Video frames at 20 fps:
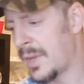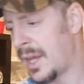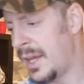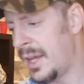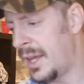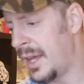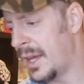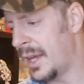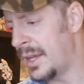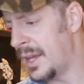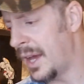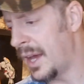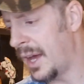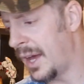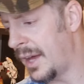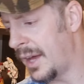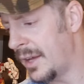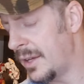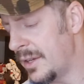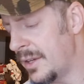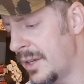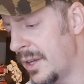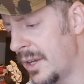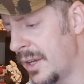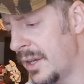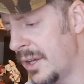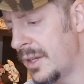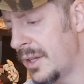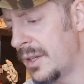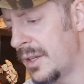And
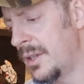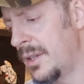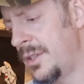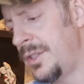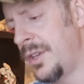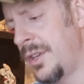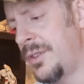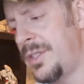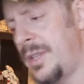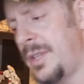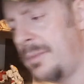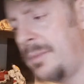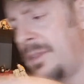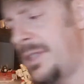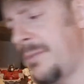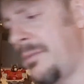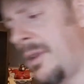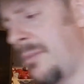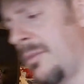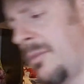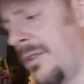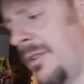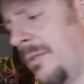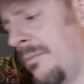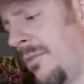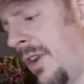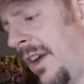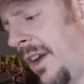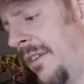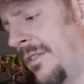Shows him as a member of the
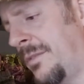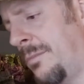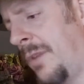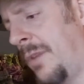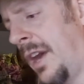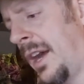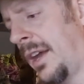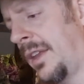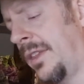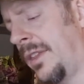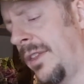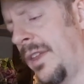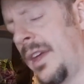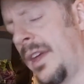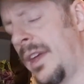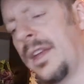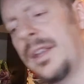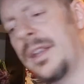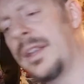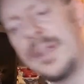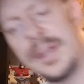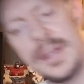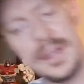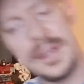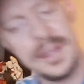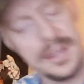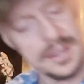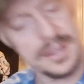Braves back then, like